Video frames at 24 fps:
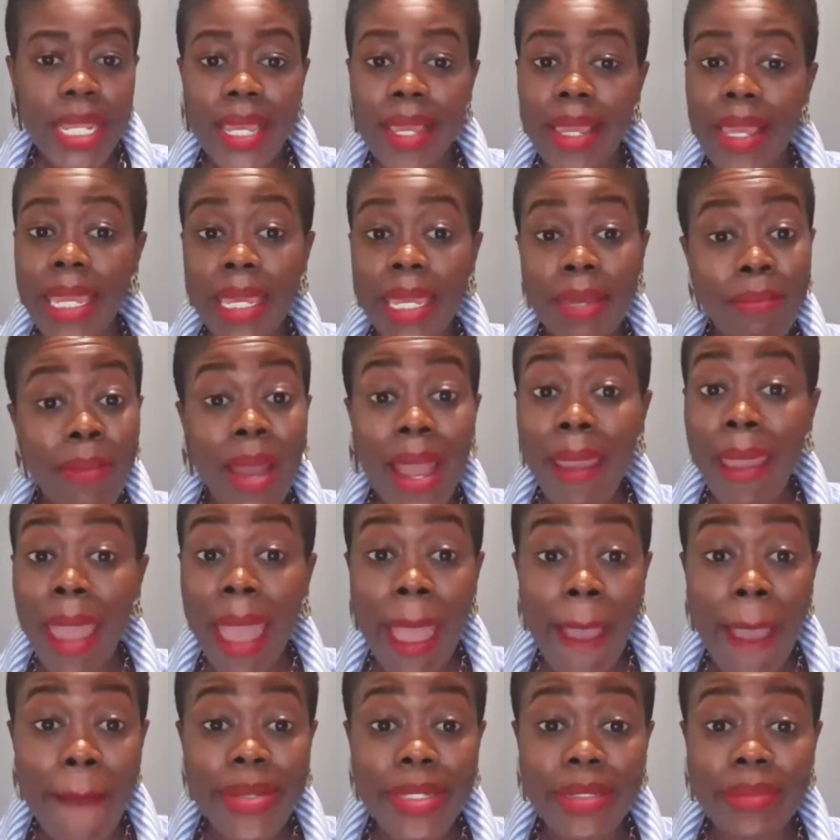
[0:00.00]
It might
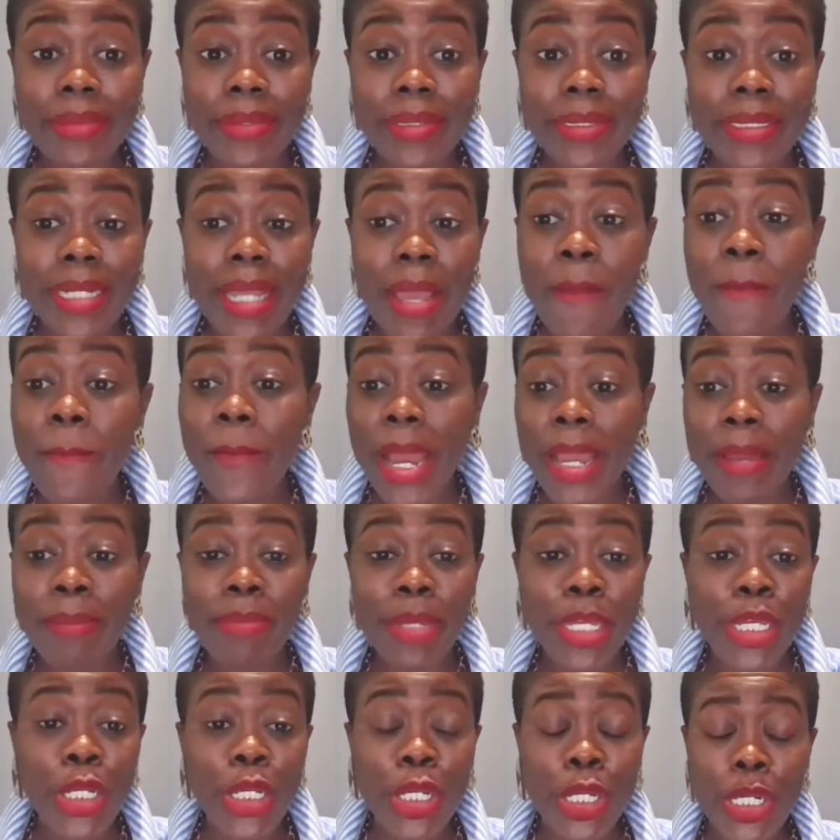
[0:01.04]
happen. It might be
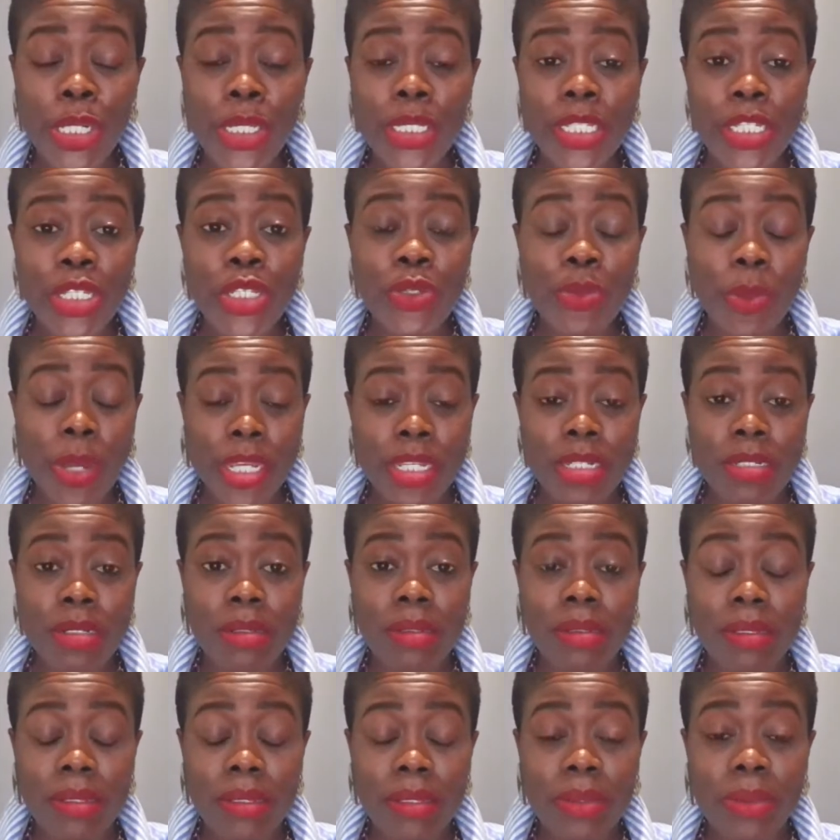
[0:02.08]
your current situation,
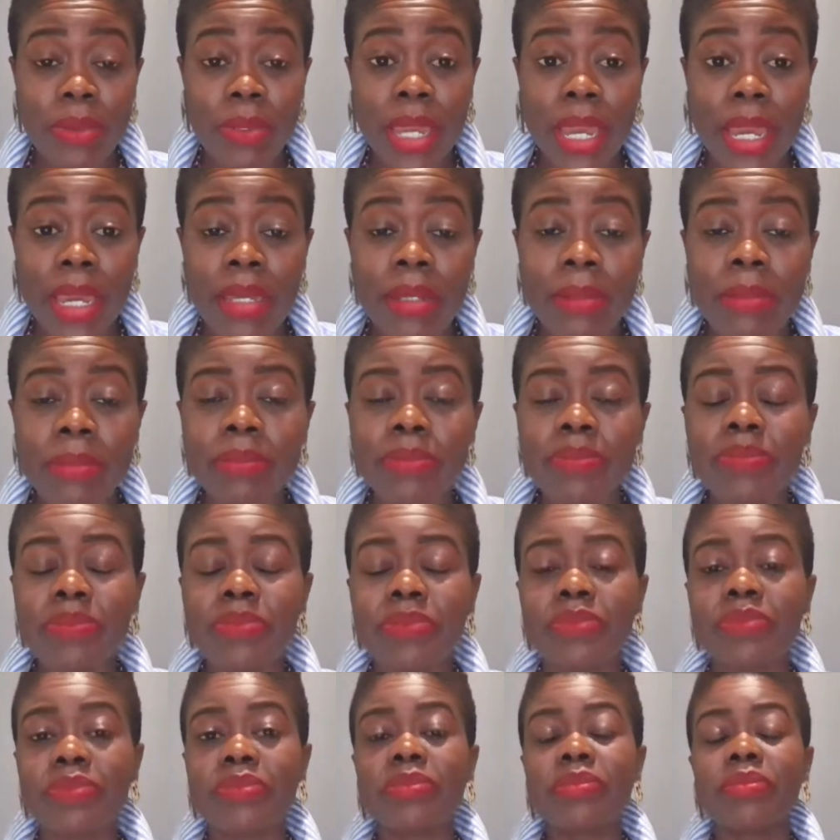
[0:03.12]
okay?
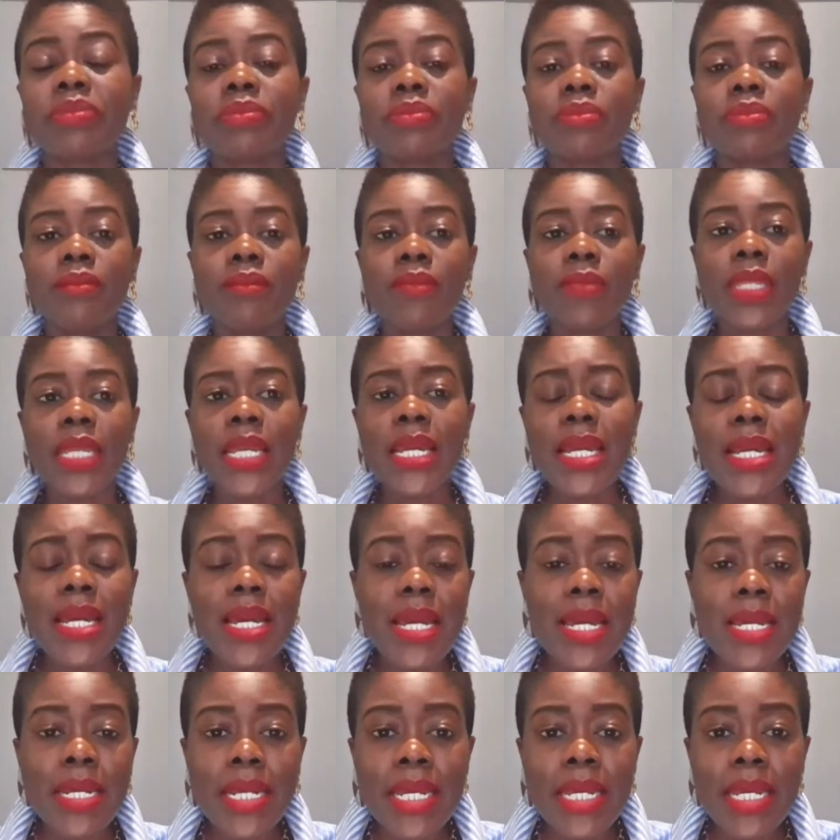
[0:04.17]

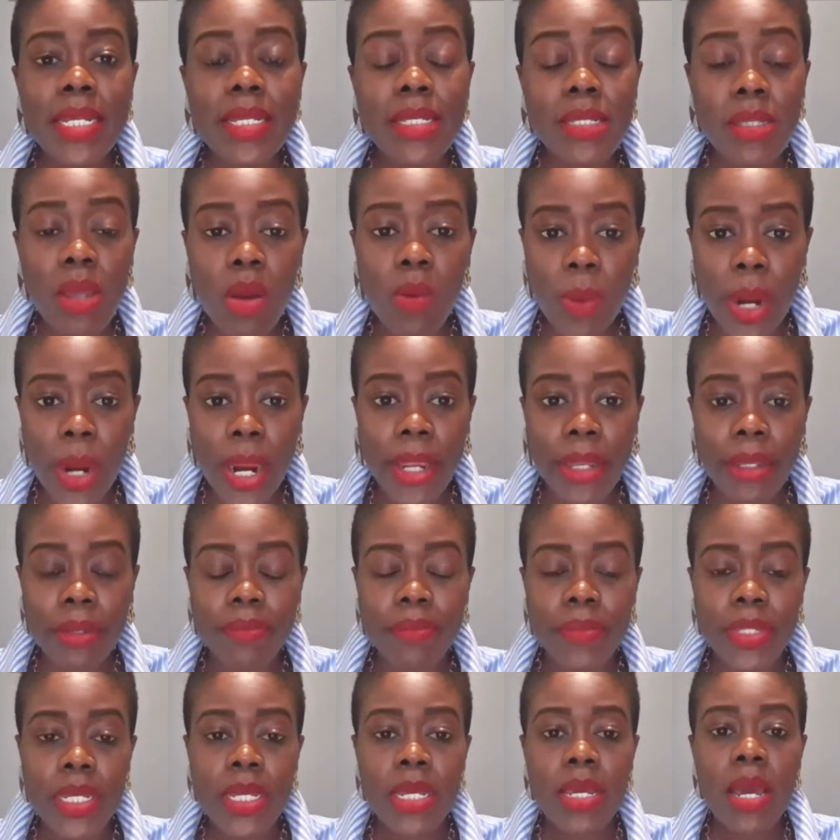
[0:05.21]
And it is all right.
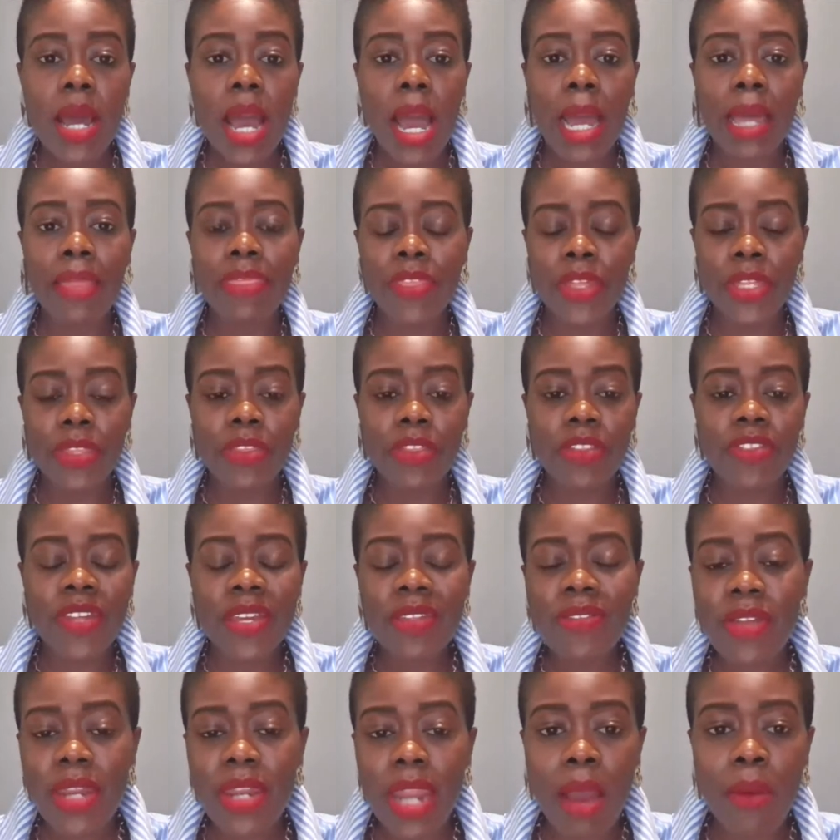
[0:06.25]
I think the thing
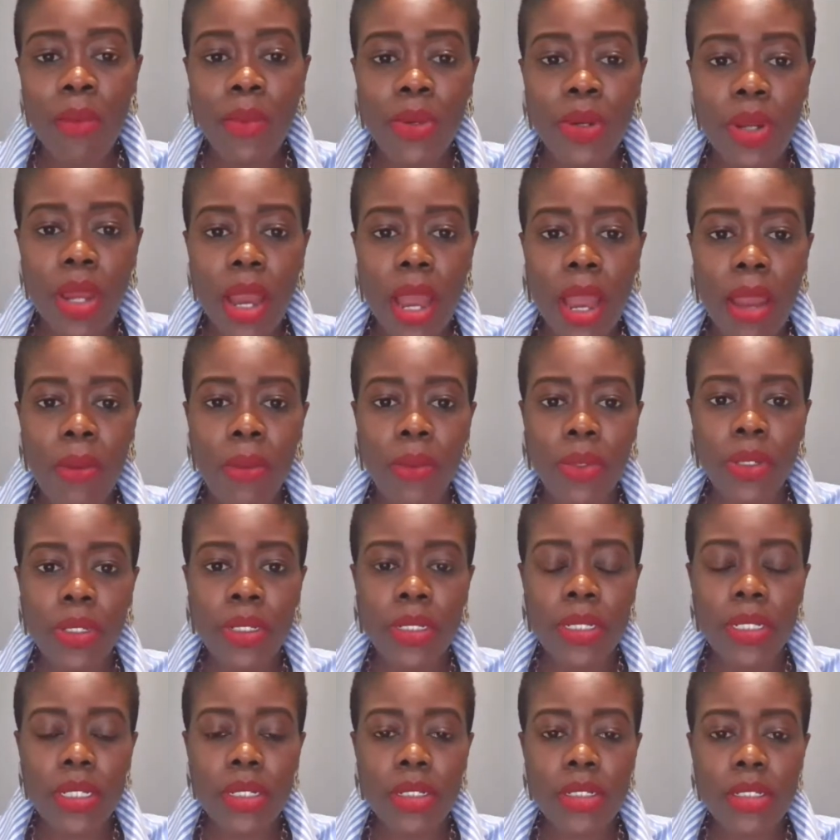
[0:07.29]
that I
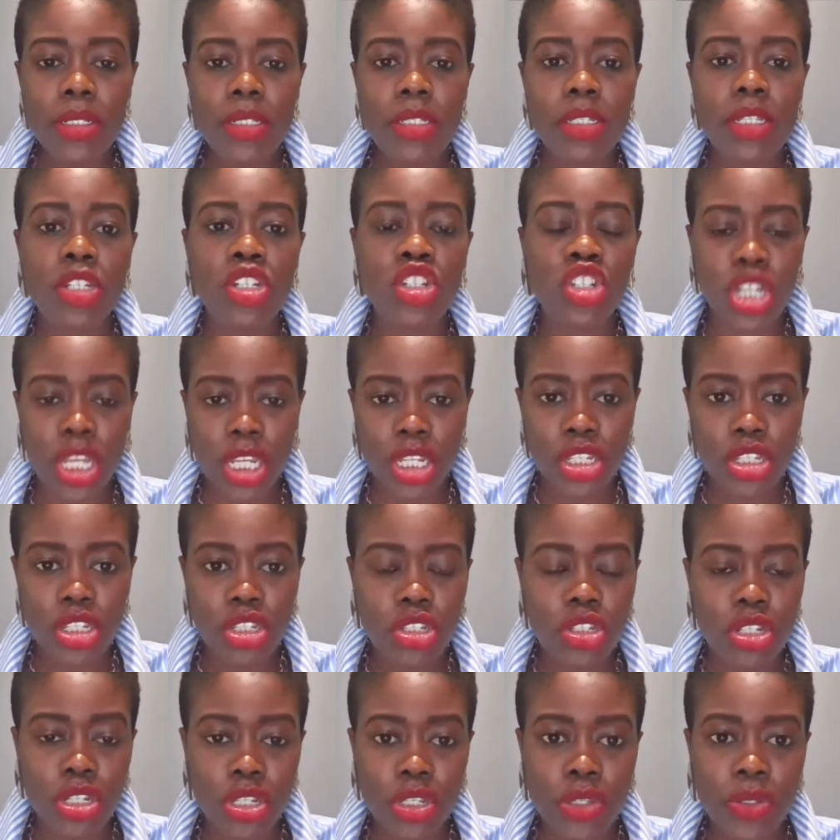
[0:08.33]
would suggest
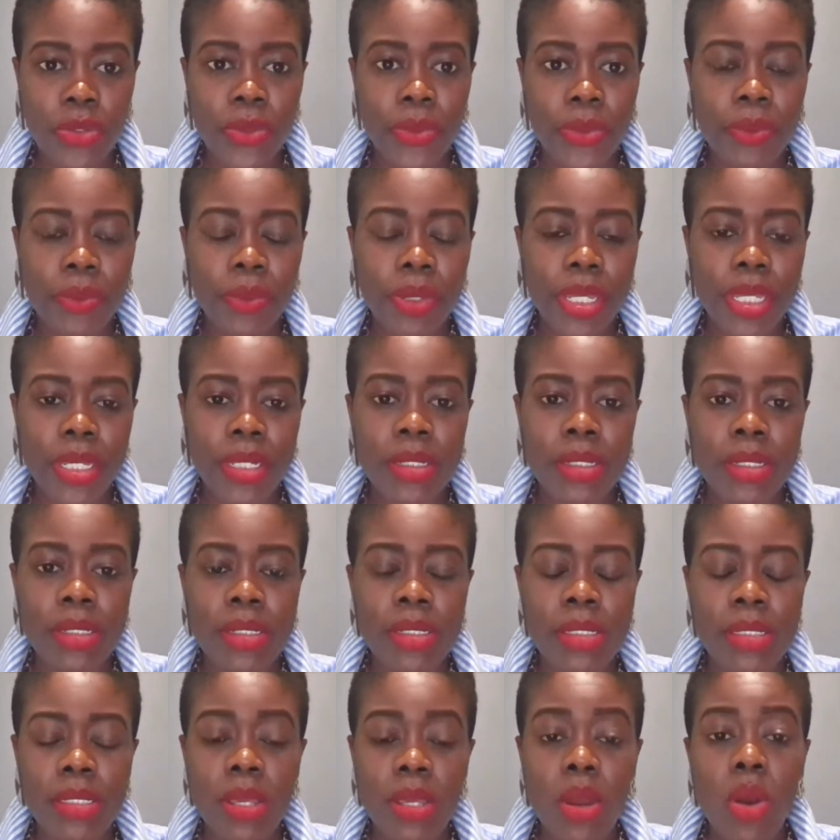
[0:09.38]
to you
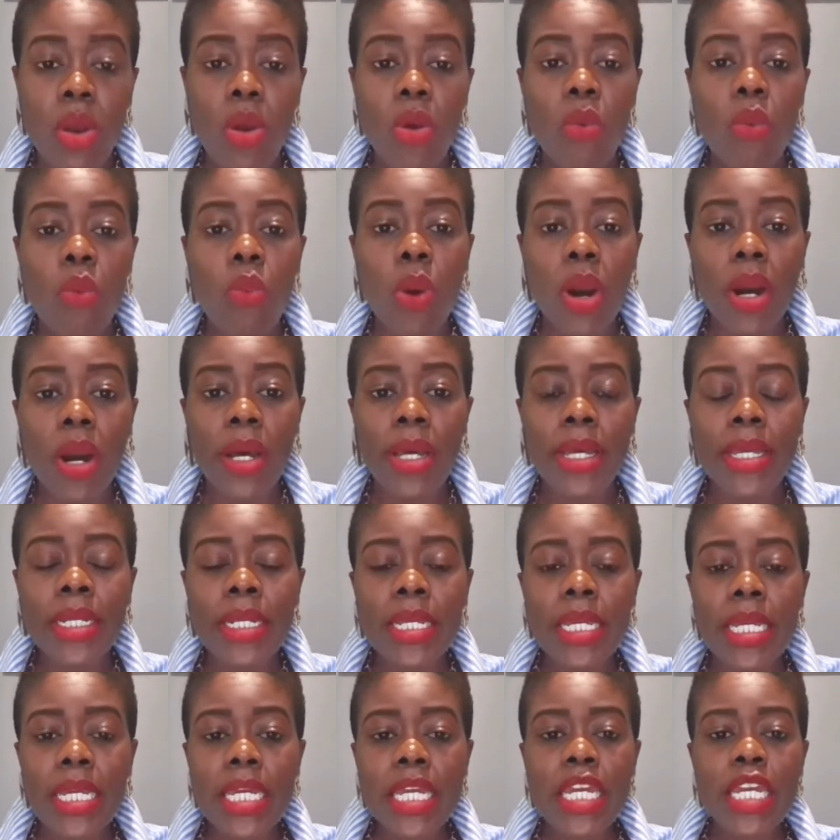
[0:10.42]
is one